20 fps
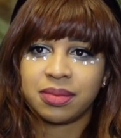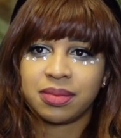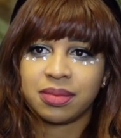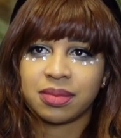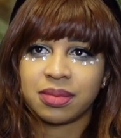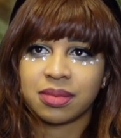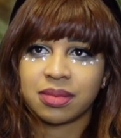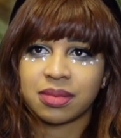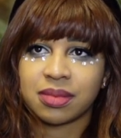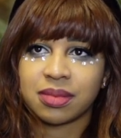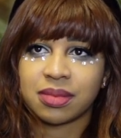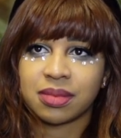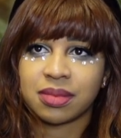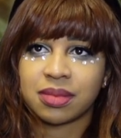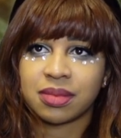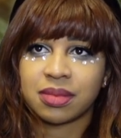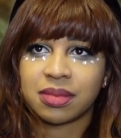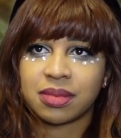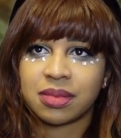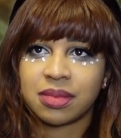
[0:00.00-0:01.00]

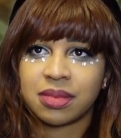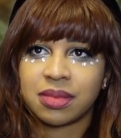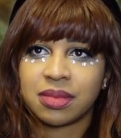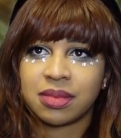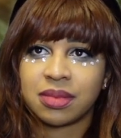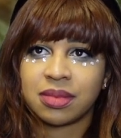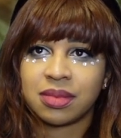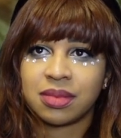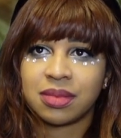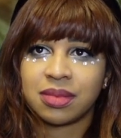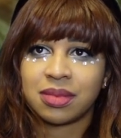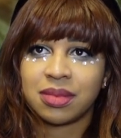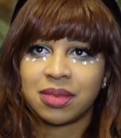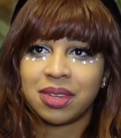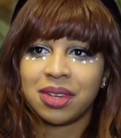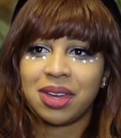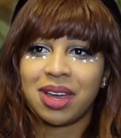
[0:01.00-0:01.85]
Nobody speaks.